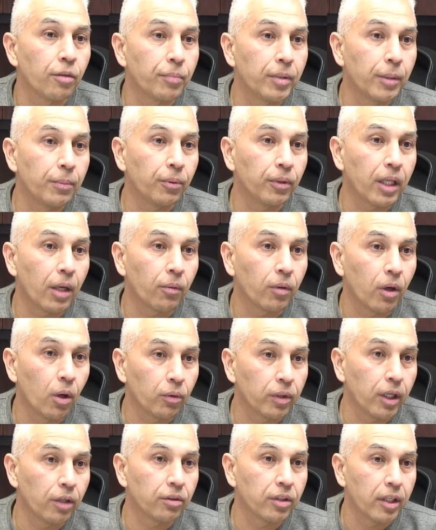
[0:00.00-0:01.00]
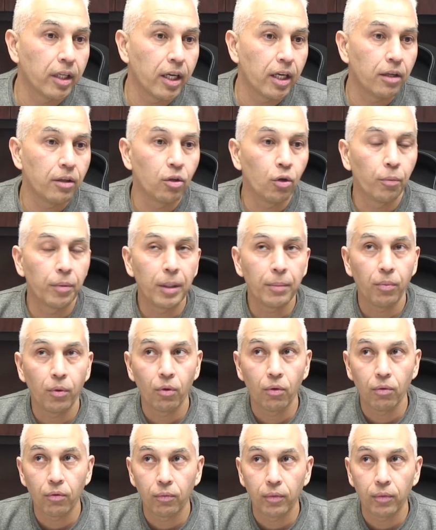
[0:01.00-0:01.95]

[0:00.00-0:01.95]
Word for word: of people that were out there today, you know, people